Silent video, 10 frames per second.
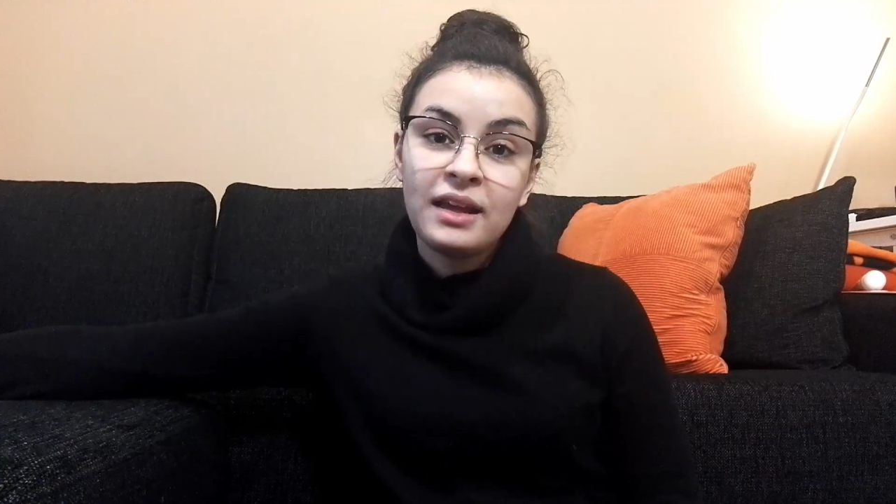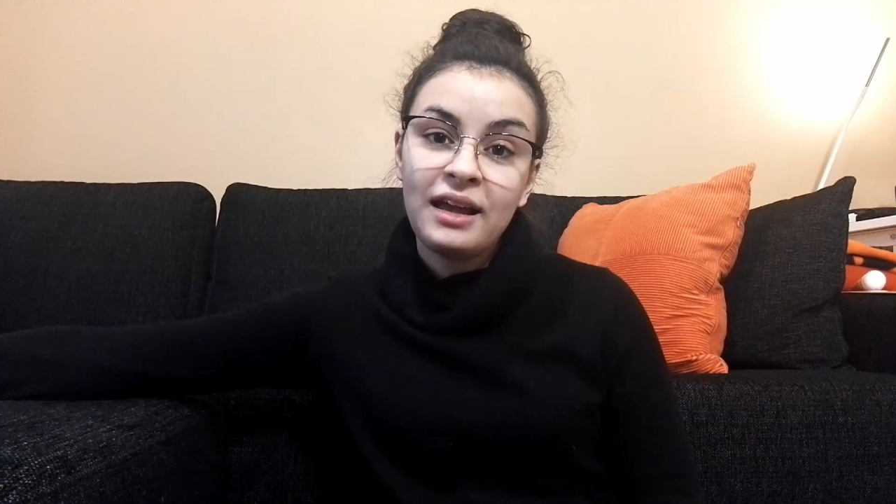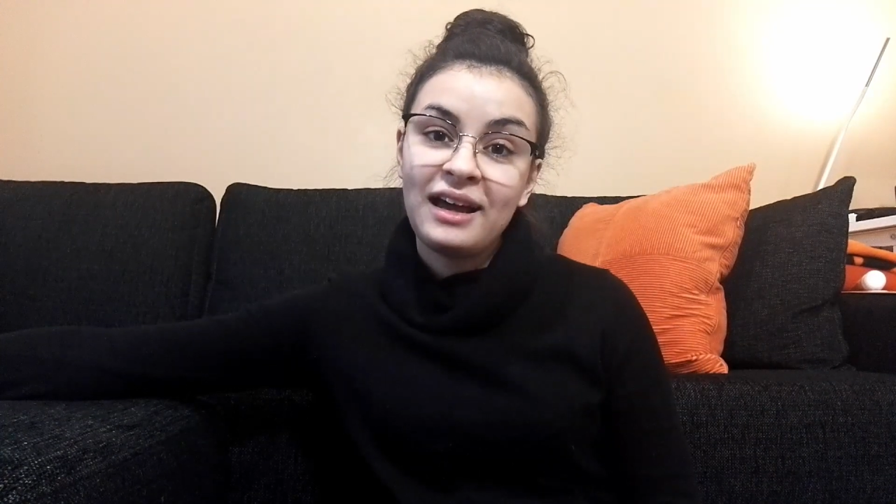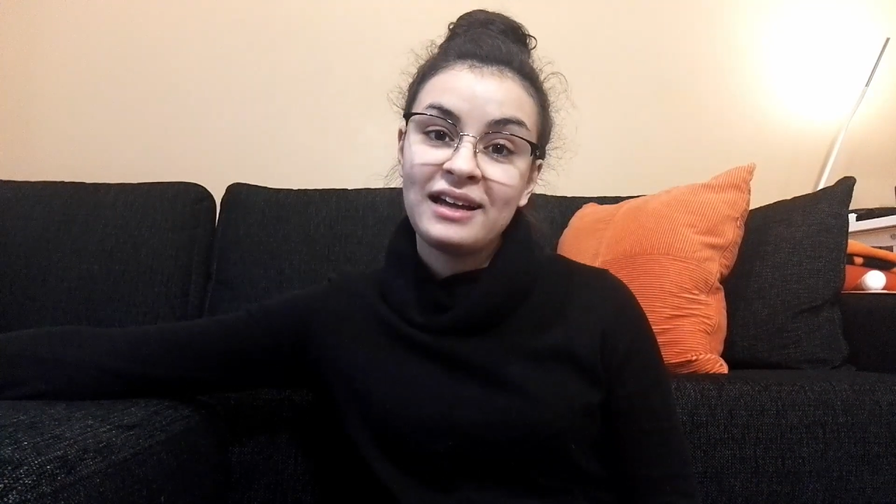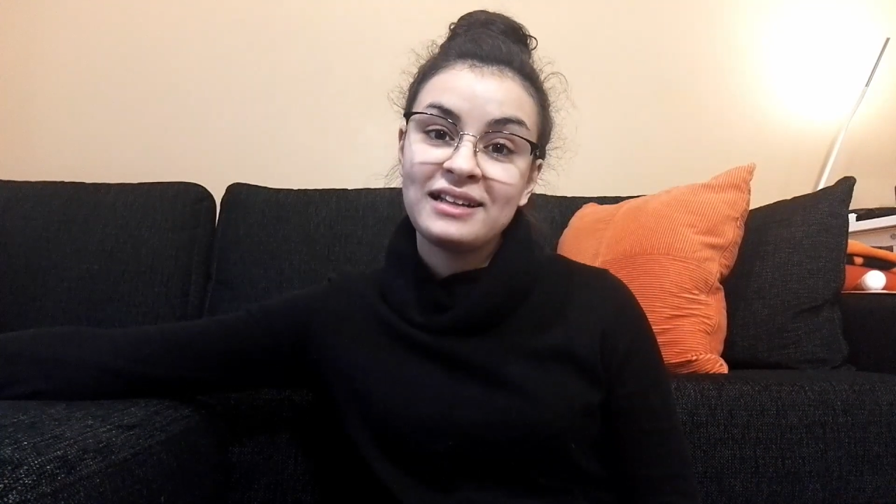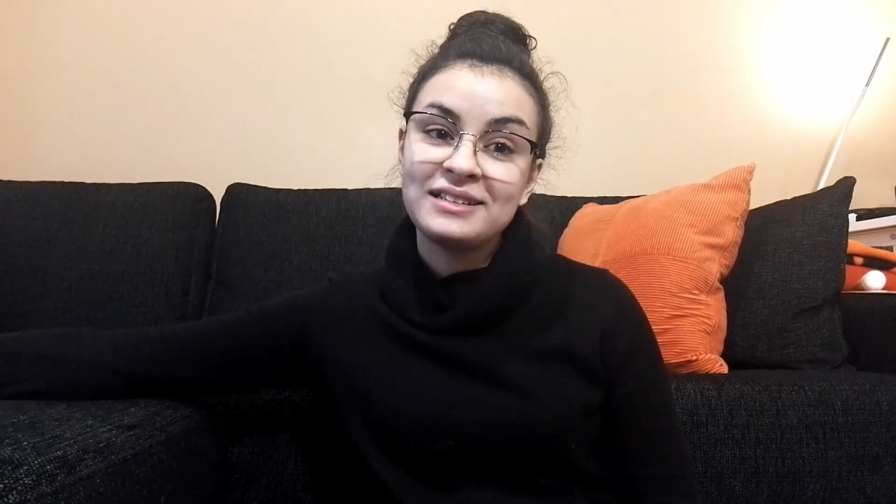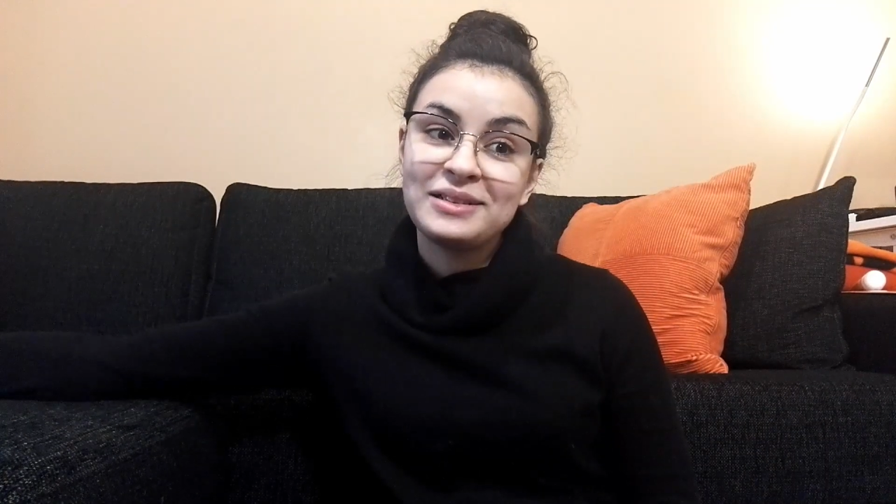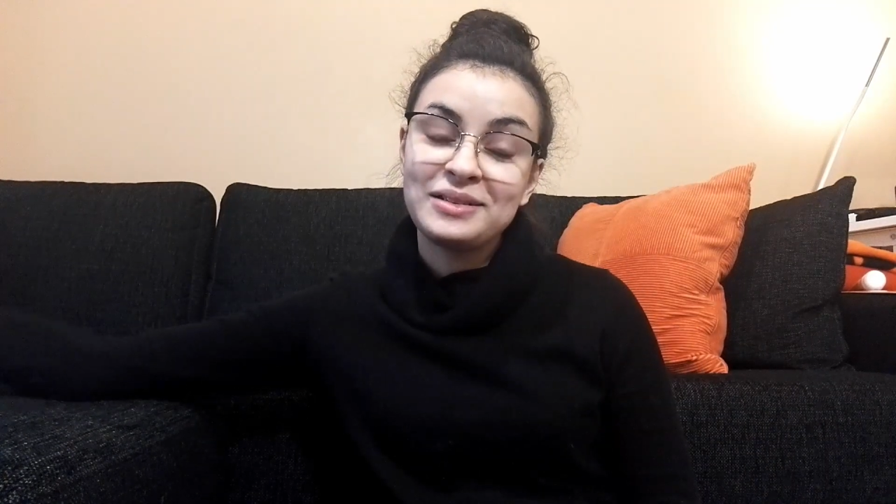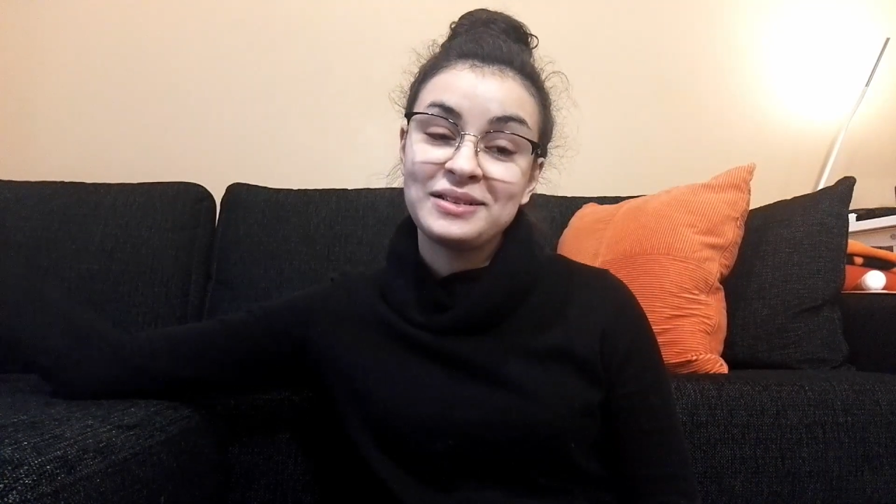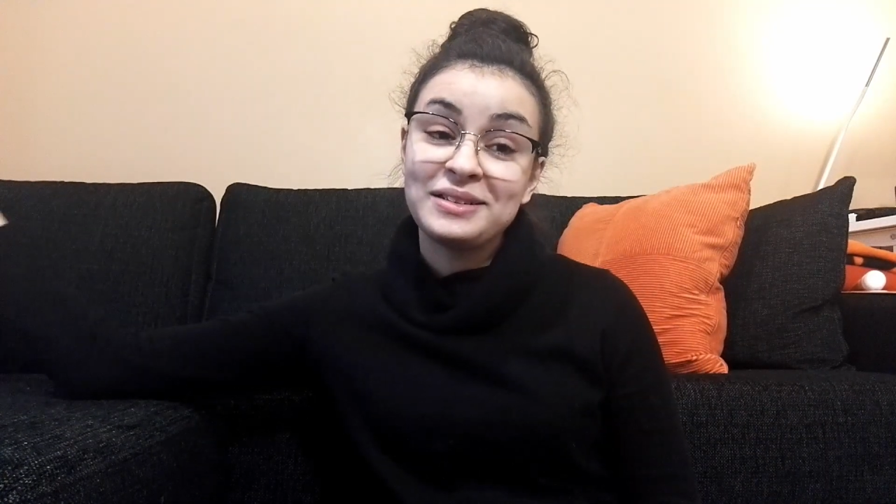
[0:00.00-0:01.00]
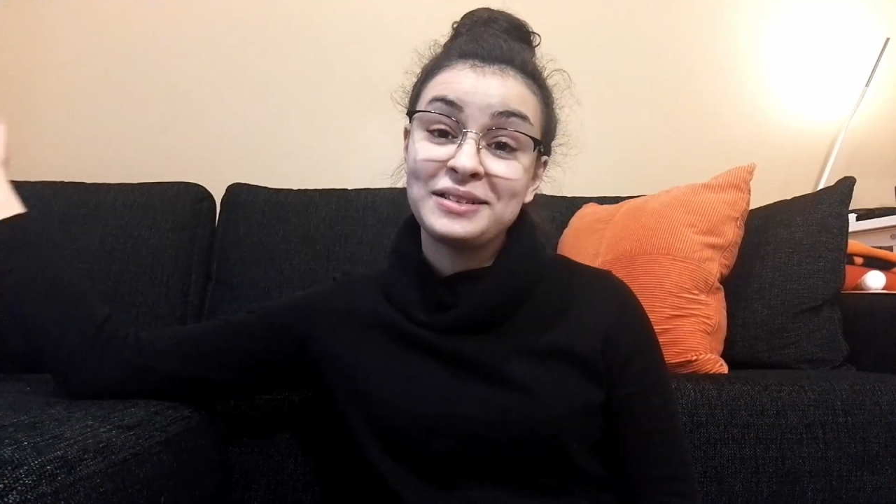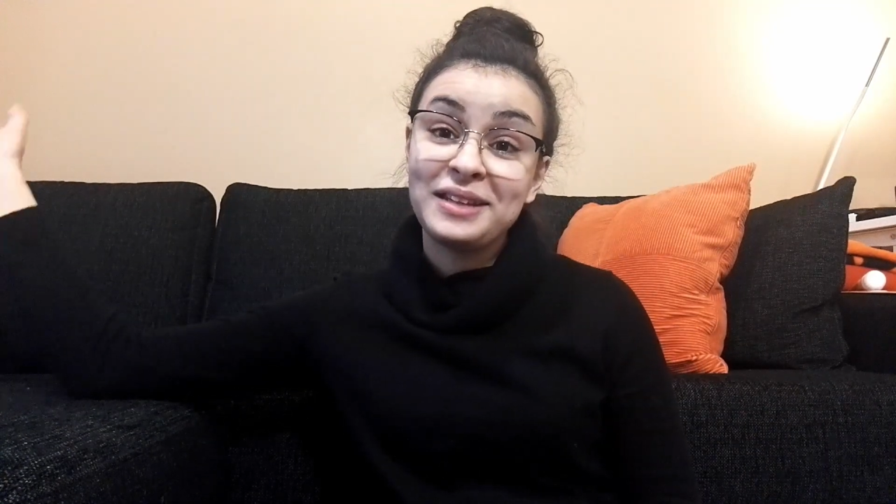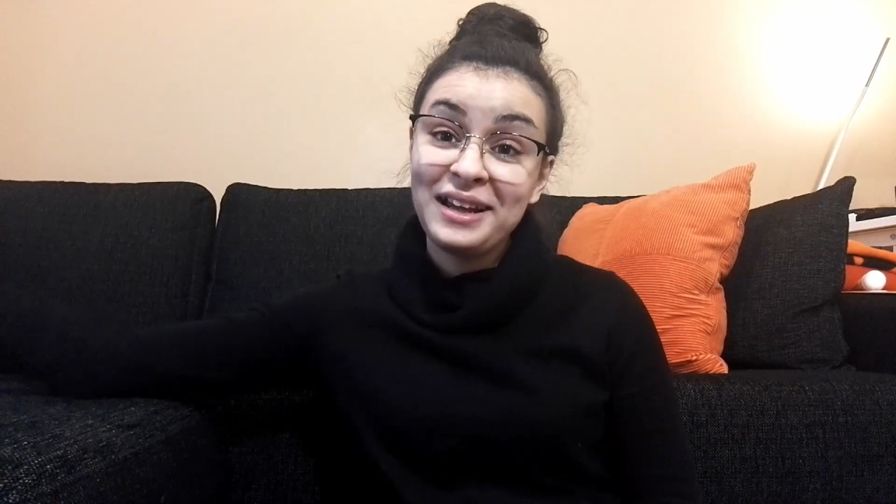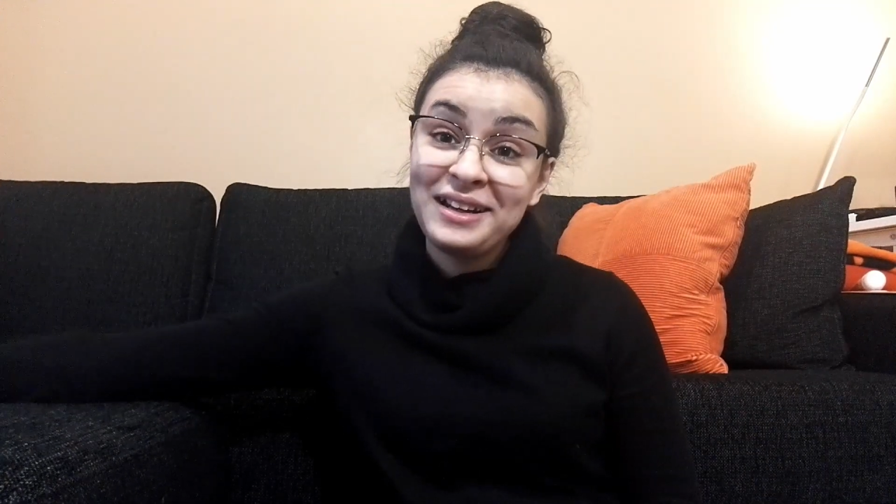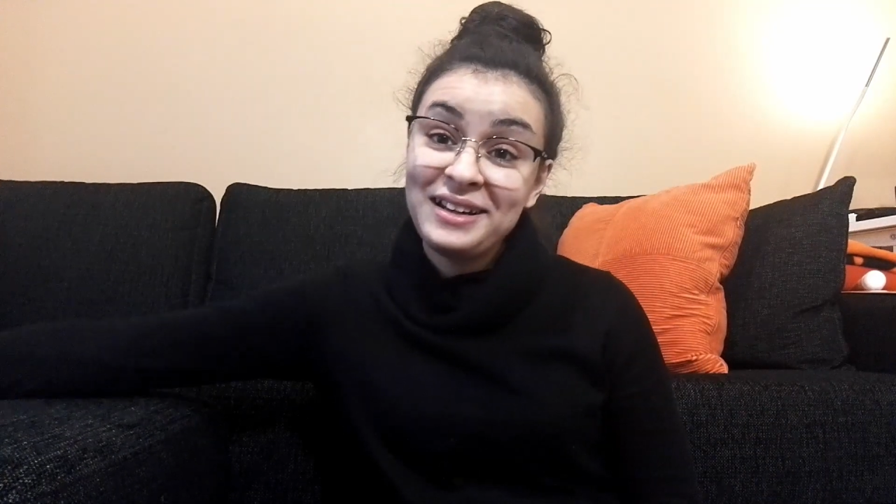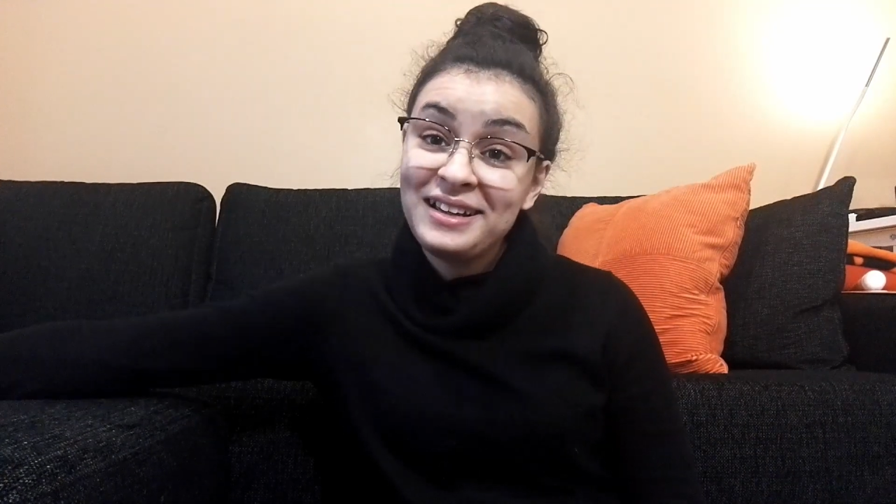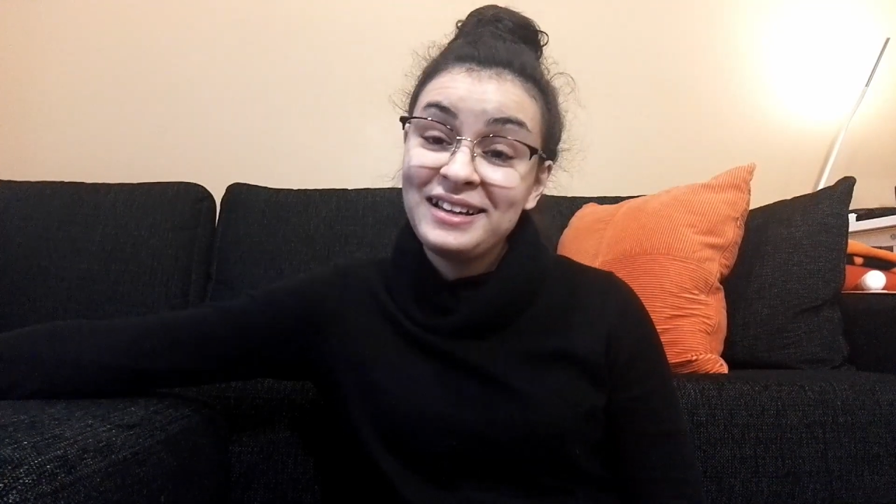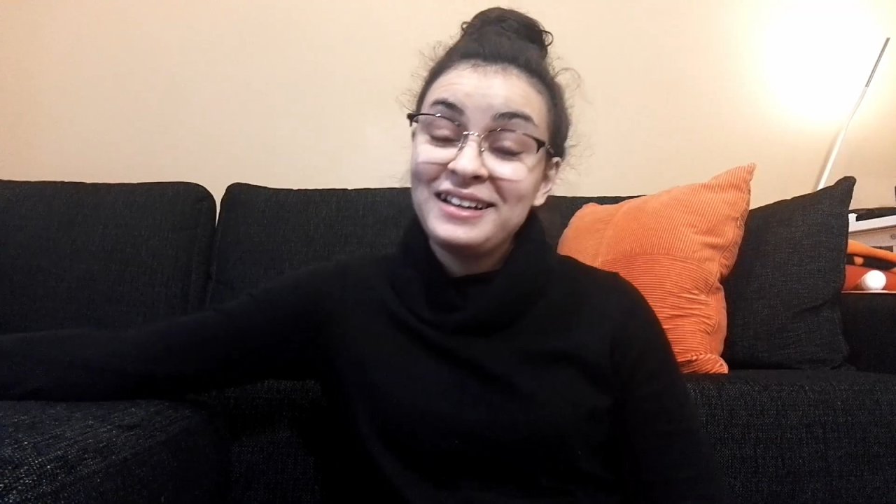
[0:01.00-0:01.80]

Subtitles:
And then